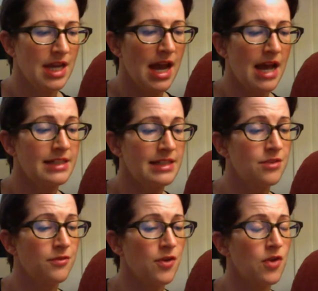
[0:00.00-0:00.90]
and in
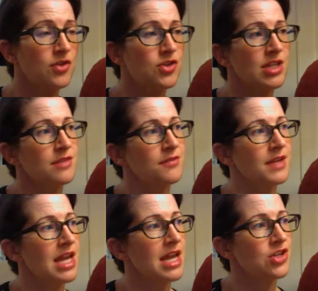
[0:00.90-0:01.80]
further
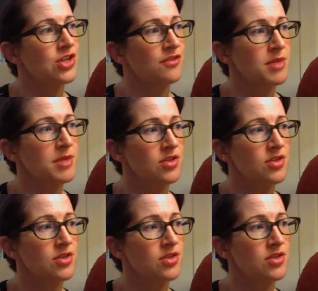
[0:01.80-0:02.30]
justification of Mr.